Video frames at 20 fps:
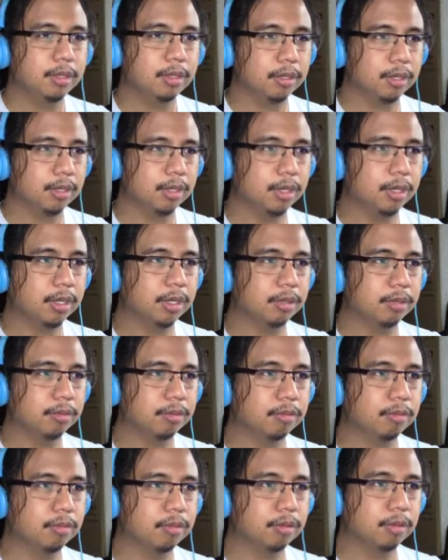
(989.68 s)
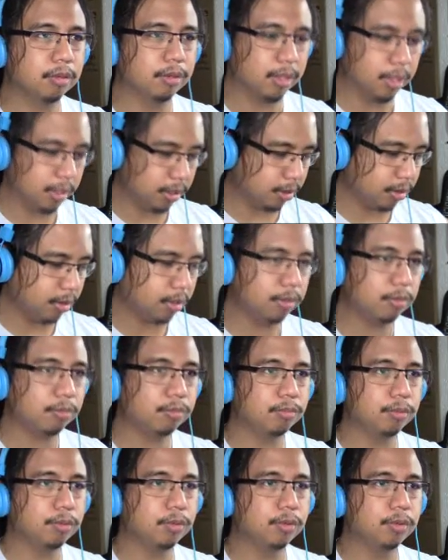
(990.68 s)
Can I? Okay, I can't
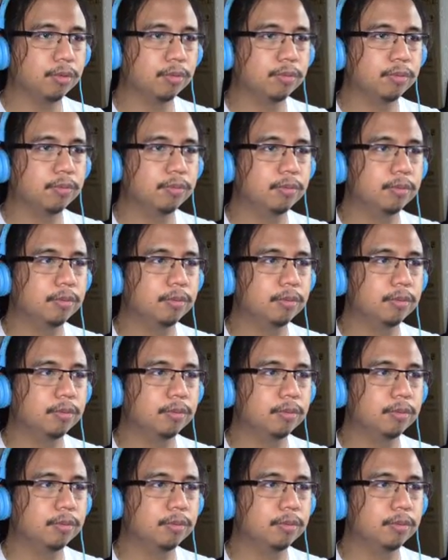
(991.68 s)
move.